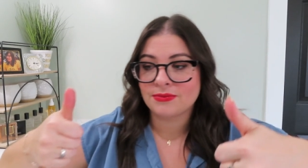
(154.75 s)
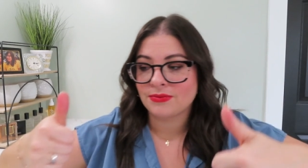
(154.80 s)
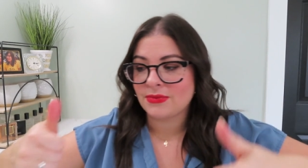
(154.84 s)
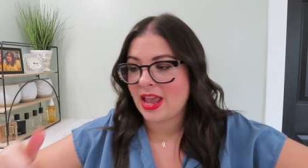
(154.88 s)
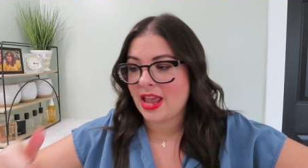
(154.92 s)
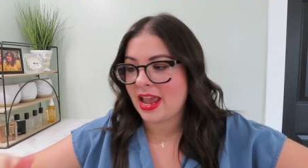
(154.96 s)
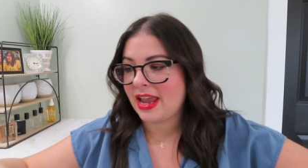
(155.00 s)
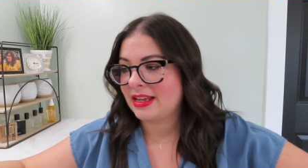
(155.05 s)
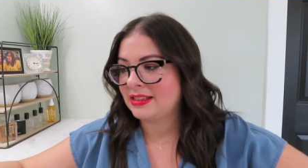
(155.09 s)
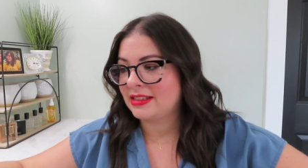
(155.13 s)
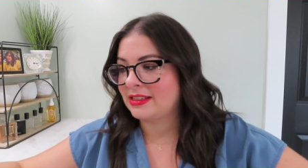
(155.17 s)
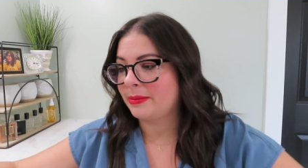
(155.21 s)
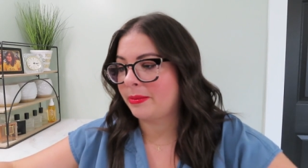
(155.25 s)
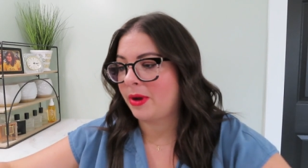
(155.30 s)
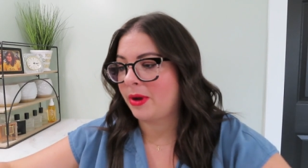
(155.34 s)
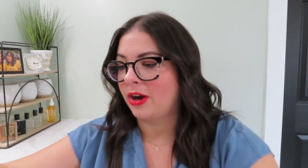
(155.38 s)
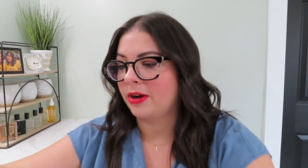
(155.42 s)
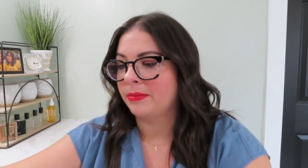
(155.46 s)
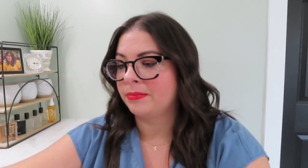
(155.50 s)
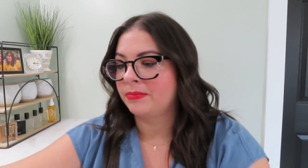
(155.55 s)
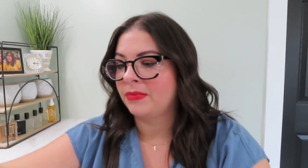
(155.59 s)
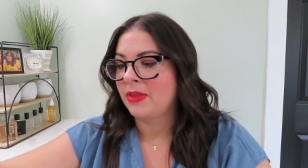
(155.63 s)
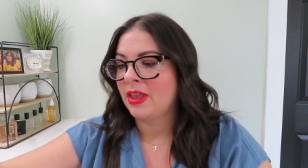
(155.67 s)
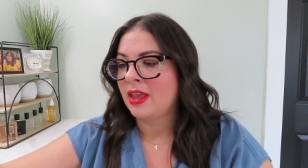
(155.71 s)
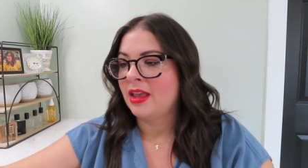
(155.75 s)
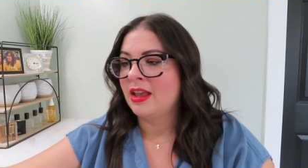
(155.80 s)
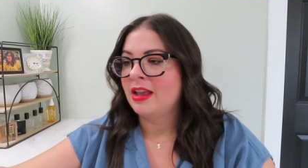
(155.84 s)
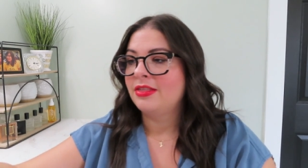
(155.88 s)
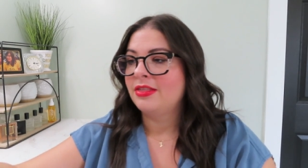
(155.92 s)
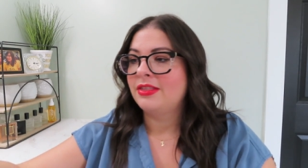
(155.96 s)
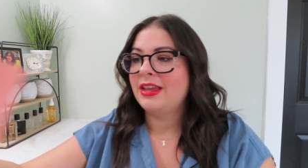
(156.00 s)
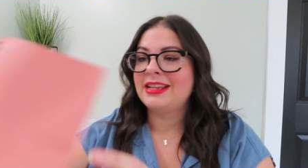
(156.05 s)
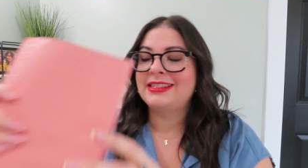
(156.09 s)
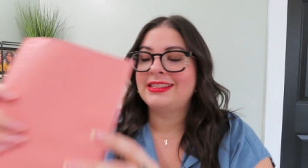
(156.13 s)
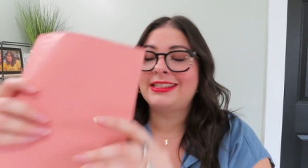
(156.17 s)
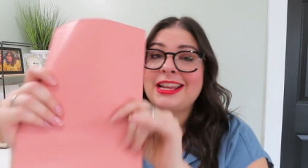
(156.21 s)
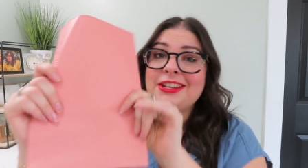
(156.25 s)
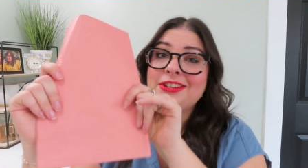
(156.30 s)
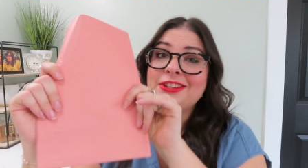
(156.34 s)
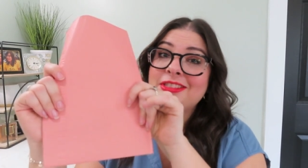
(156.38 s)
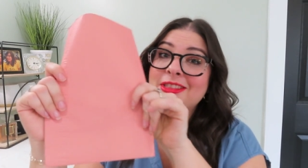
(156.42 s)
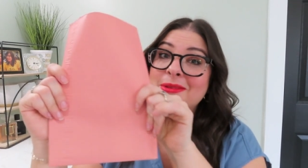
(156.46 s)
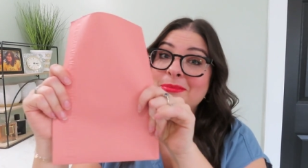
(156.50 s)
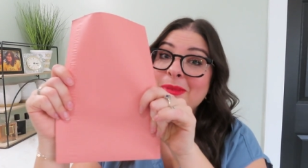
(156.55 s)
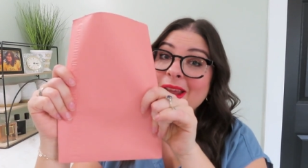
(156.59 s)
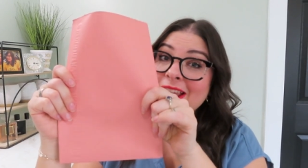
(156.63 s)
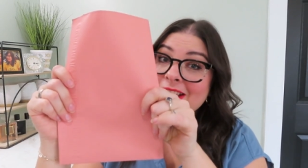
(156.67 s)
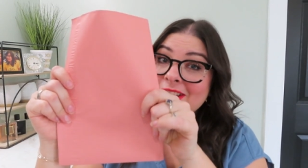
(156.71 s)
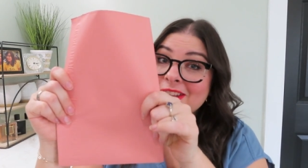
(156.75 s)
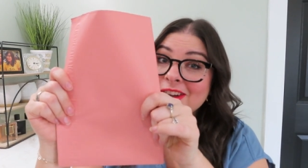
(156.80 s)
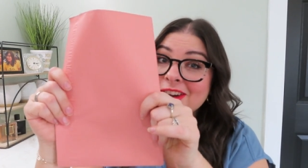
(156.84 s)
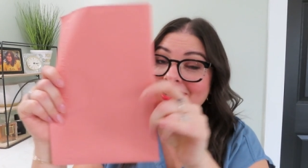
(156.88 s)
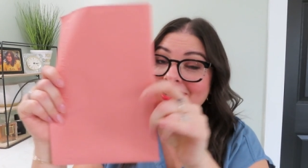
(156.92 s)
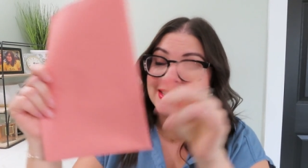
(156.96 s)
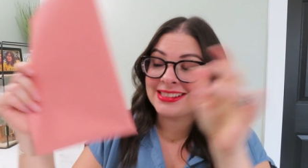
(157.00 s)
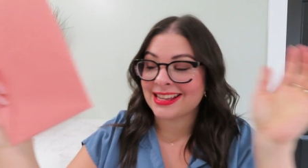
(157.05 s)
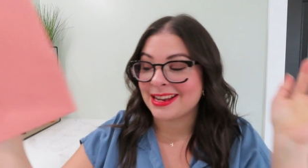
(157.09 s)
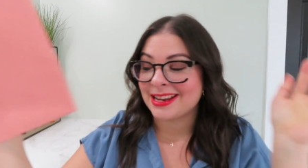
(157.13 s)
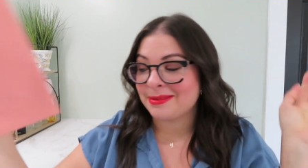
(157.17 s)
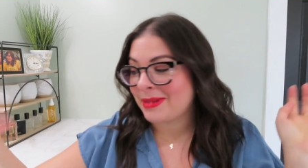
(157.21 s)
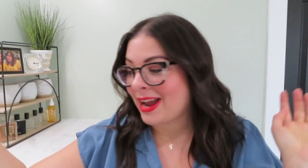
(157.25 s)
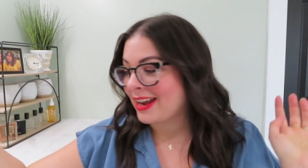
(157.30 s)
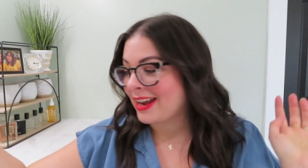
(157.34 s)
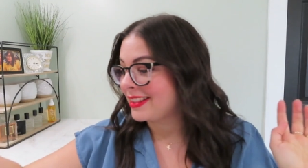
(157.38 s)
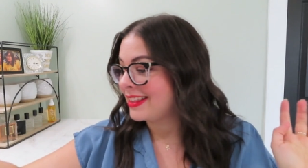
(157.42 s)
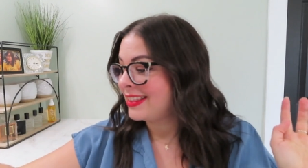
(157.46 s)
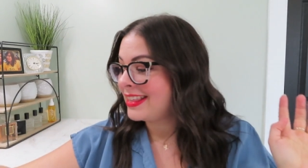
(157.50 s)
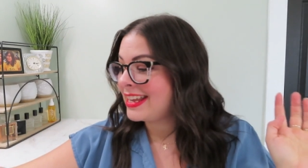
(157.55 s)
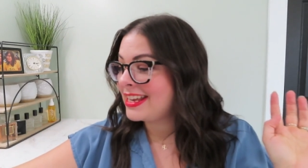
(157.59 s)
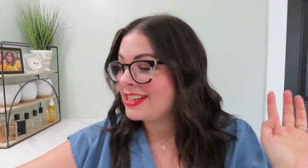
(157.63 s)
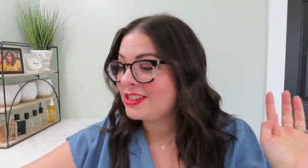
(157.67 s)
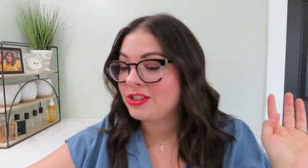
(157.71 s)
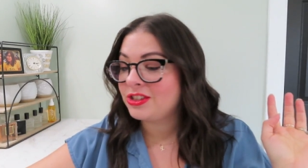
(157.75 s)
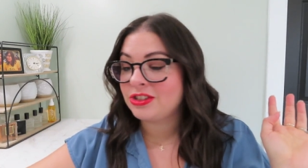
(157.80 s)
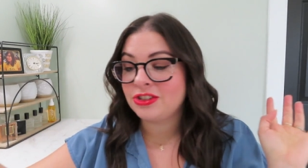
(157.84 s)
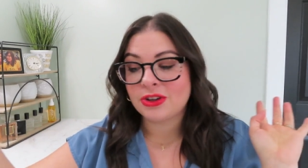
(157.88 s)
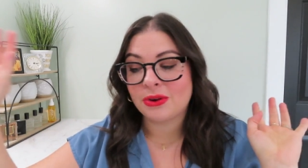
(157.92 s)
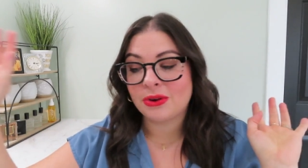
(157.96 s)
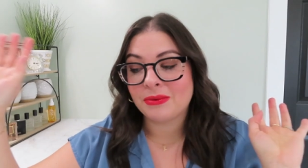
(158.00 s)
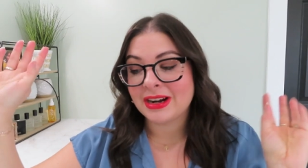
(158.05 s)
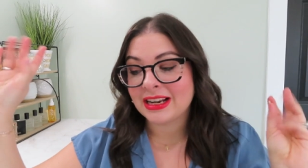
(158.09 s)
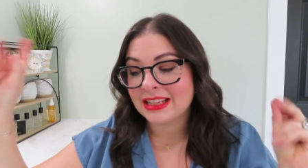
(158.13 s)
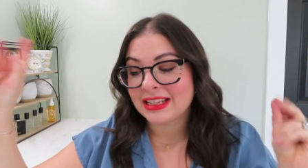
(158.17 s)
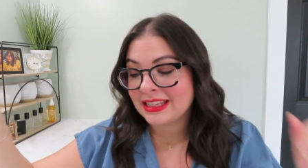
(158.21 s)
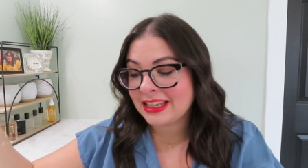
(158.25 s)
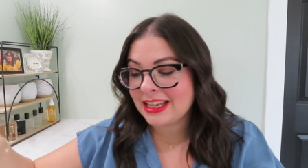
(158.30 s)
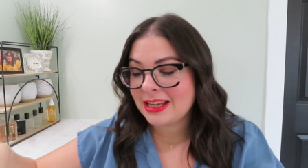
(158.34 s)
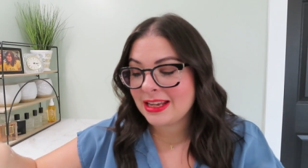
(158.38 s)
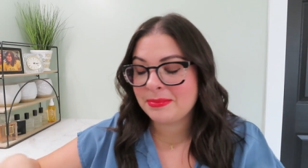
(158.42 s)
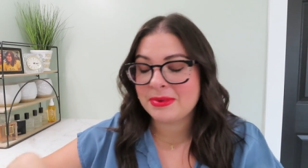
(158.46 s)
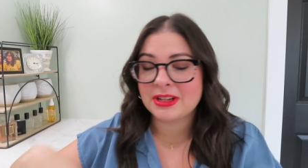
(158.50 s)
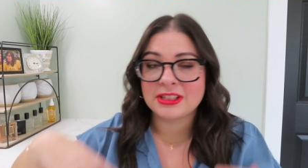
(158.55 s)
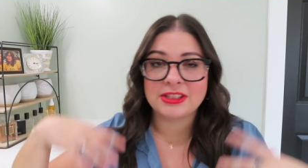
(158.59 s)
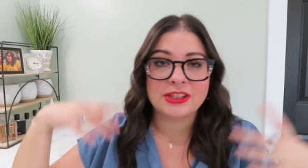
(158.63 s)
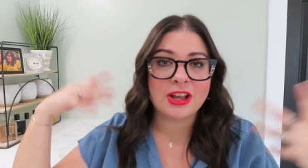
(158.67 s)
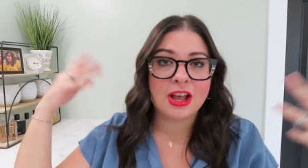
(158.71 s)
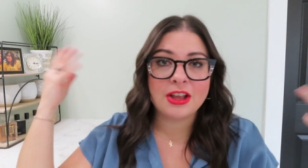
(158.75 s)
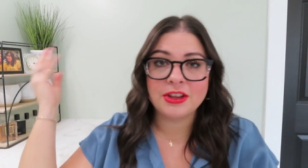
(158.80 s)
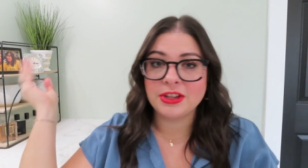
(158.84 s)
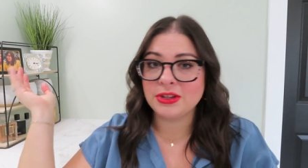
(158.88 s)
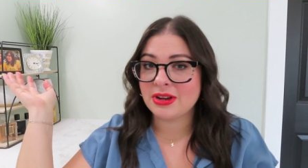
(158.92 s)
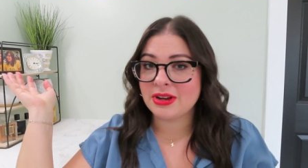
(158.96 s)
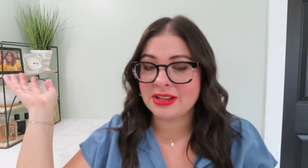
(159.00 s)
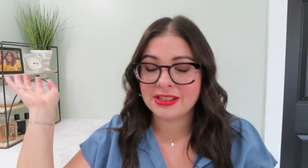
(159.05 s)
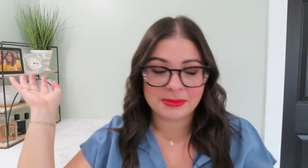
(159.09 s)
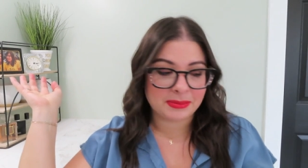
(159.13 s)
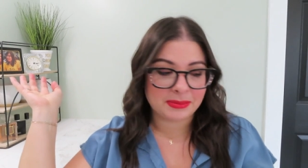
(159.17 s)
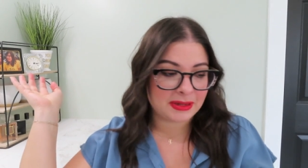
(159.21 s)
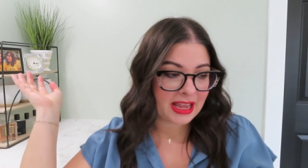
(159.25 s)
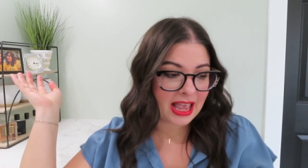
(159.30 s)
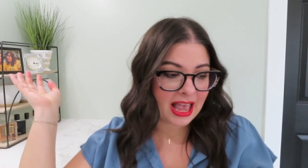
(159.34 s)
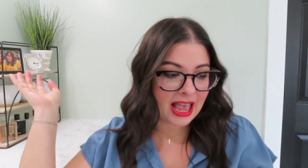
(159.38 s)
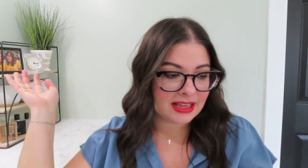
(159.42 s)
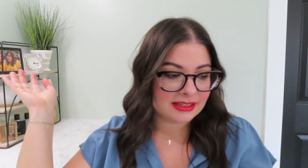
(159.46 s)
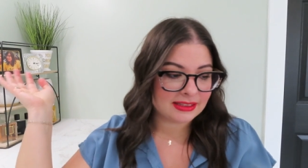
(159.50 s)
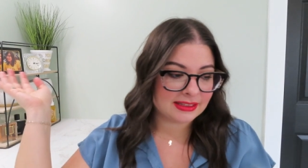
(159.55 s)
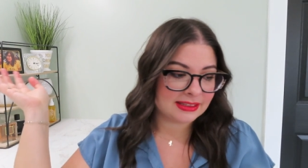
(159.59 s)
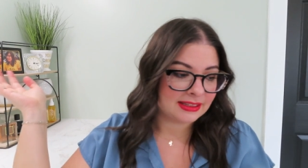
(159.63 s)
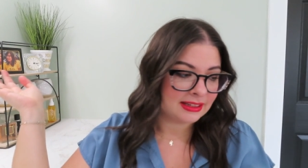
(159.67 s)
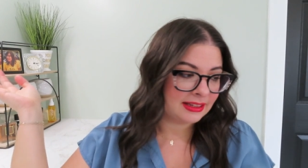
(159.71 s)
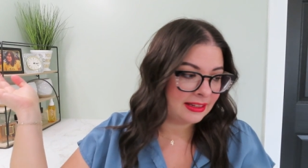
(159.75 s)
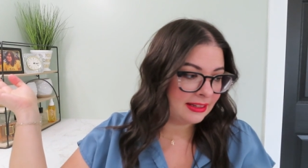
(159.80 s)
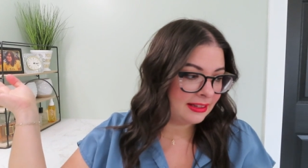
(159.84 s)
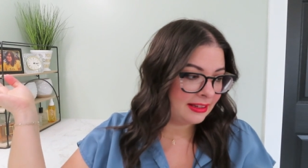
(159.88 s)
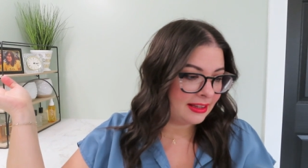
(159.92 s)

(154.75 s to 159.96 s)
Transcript: ASMR. They send you the mailer to send back the things you don't want to keep. It's all USPS.